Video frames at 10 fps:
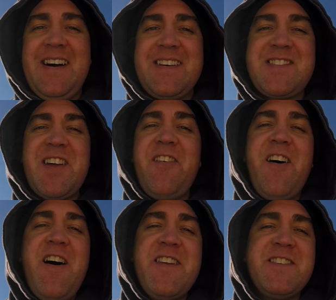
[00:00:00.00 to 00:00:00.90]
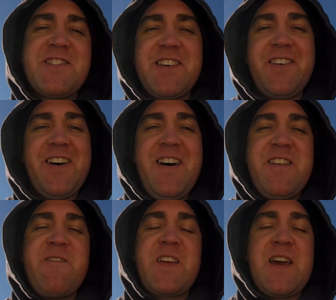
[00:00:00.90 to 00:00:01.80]
still
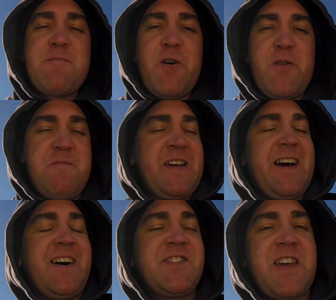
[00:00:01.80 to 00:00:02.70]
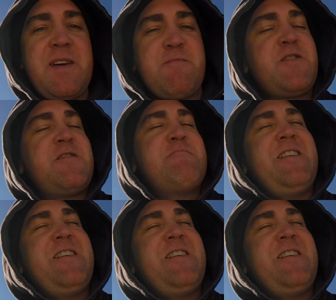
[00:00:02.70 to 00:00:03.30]
learning, keep up with me guys, keep up.